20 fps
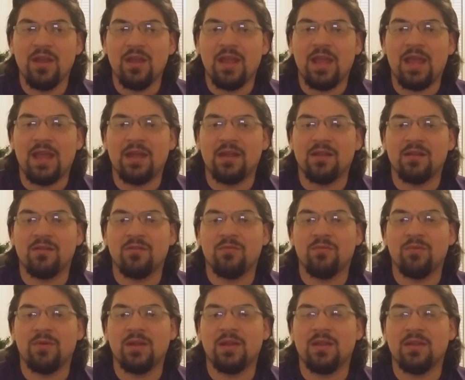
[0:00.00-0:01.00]
And
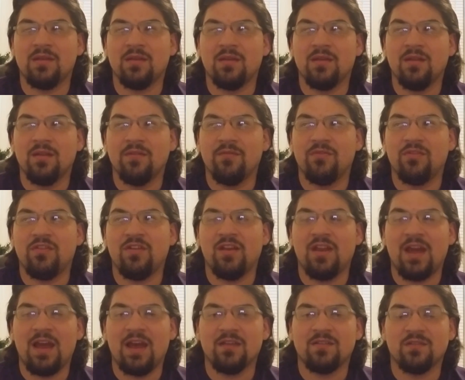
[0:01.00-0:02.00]
when
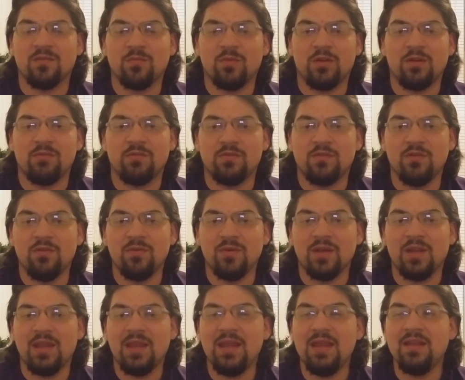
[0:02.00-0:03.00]
Vegeta asked him what he was
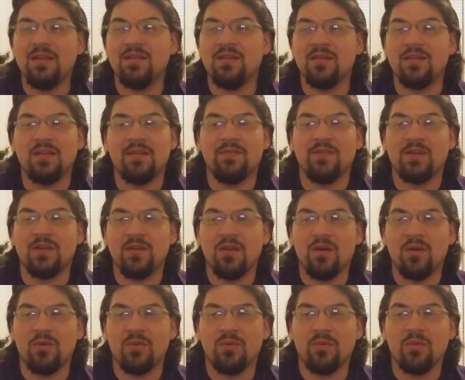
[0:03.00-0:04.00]
doing, he didn't even
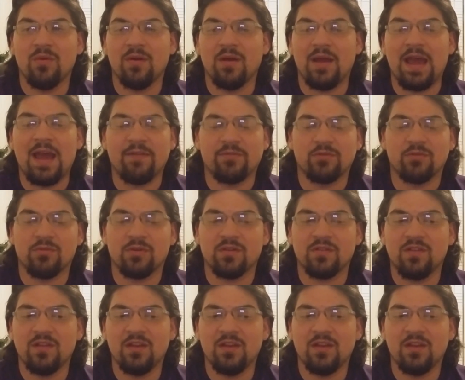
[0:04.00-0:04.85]
know afterwards.